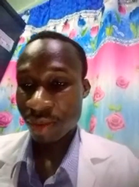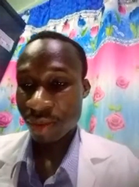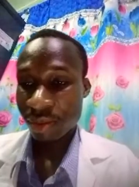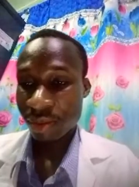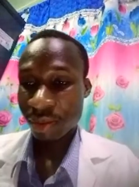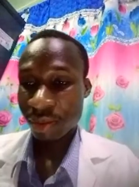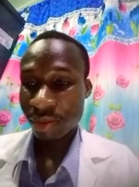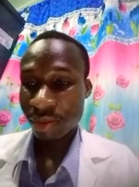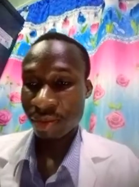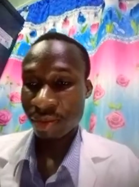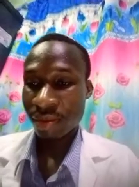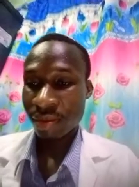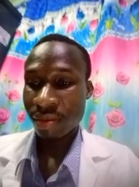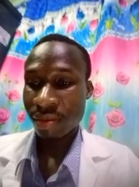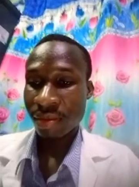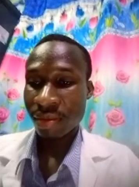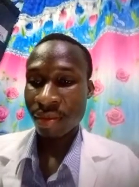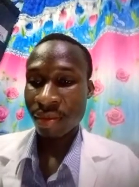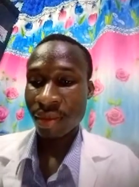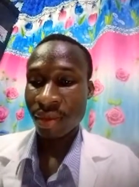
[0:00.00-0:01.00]

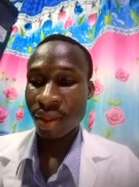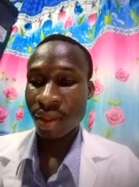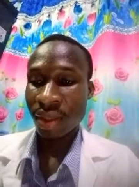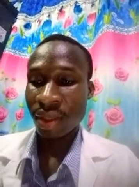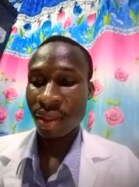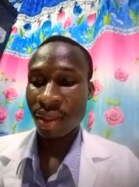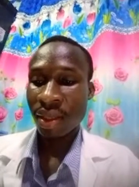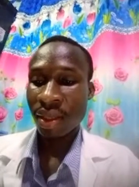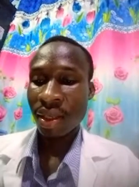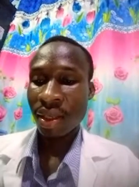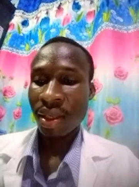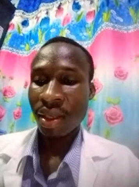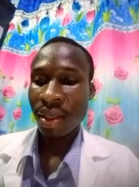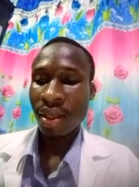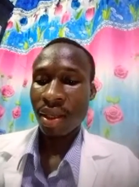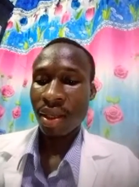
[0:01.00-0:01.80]
(no one is talking)